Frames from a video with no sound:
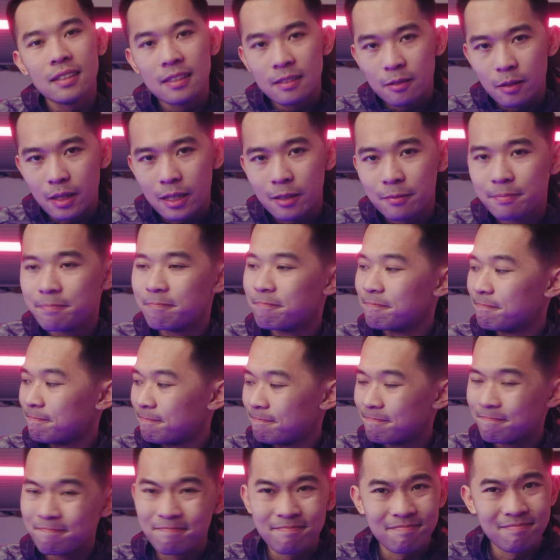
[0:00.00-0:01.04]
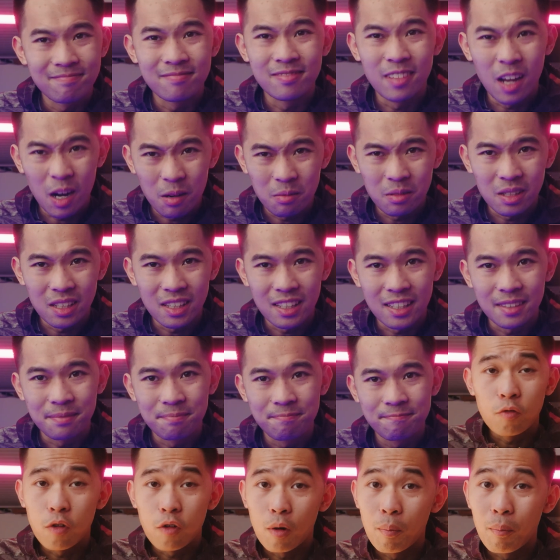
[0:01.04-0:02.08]
Well, not really.
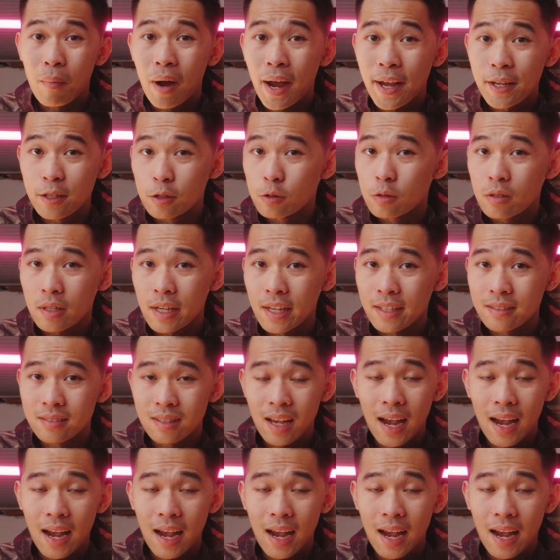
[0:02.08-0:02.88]
For my use case,